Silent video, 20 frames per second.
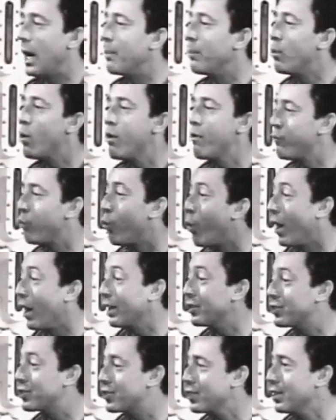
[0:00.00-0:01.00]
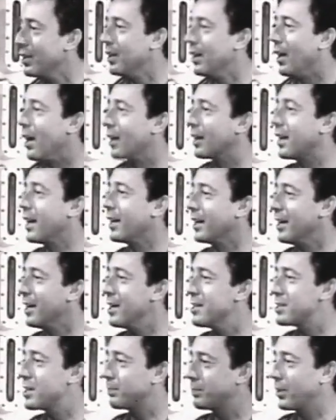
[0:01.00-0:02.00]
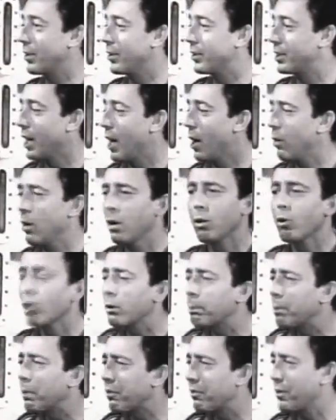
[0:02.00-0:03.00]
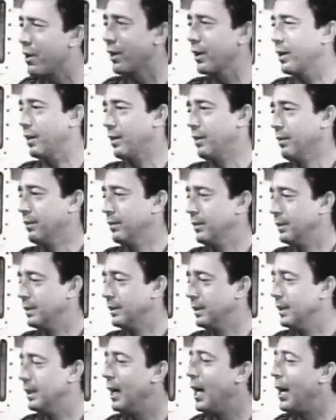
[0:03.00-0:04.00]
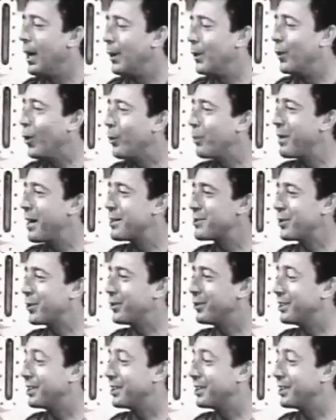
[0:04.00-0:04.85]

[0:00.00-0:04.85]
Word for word: I'm off watch. I'll kind of ease up to the tower, look pathetic, and the old man's a